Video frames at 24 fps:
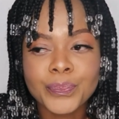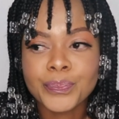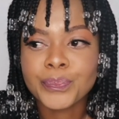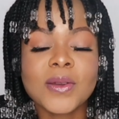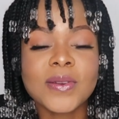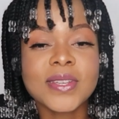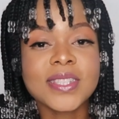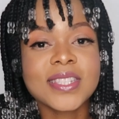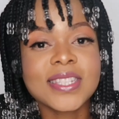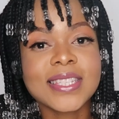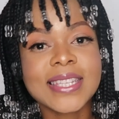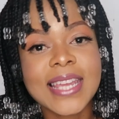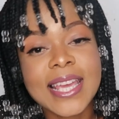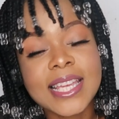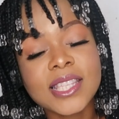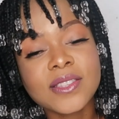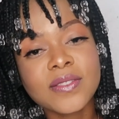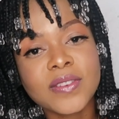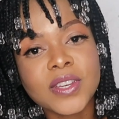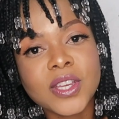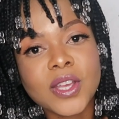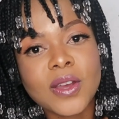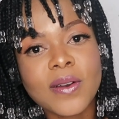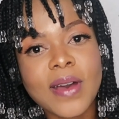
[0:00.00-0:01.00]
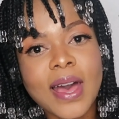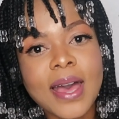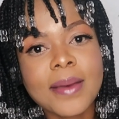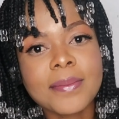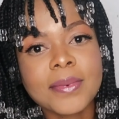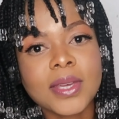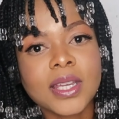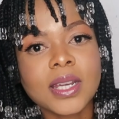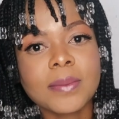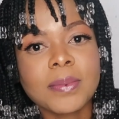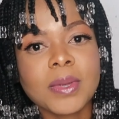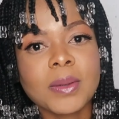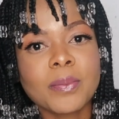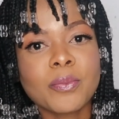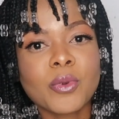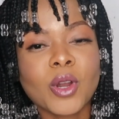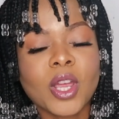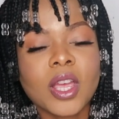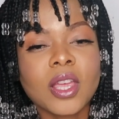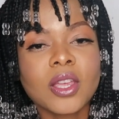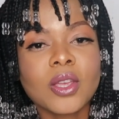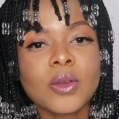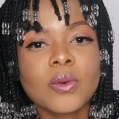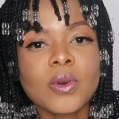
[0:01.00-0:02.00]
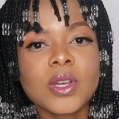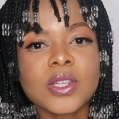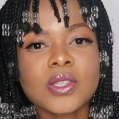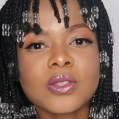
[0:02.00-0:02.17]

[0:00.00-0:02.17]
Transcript: So in today's video, I'm gonna be bringing you